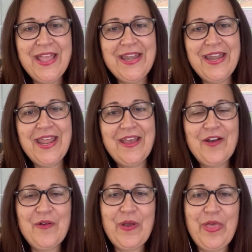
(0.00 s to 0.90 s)

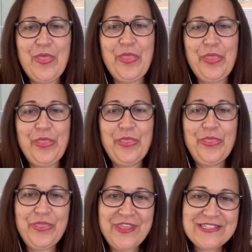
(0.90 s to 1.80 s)
Now,
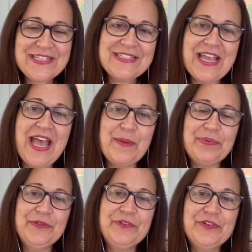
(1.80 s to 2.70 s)
this has
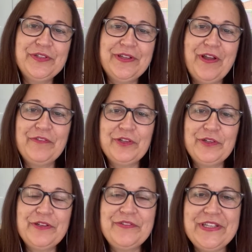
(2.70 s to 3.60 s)
happened over a
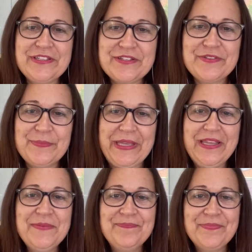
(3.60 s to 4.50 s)
lot of years for
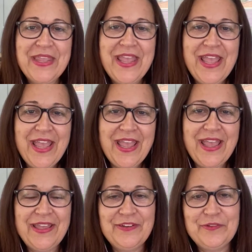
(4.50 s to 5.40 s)
me,
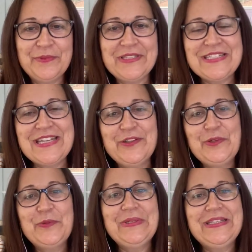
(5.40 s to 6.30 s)
and I'm going to tell
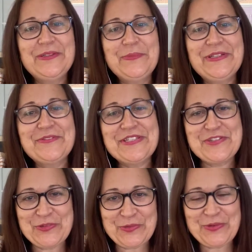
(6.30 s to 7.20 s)
you a little bit of a
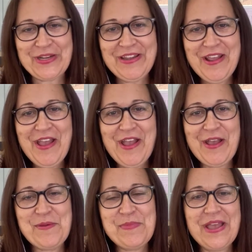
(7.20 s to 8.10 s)
story
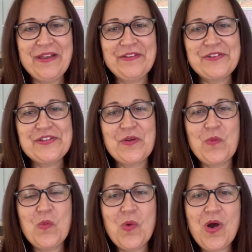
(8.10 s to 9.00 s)
about
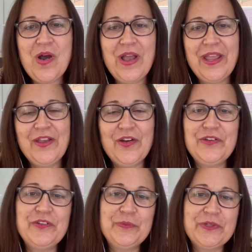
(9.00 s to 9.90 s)
why I
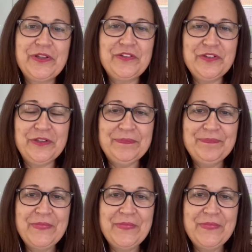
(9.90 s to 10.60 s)
do what I do.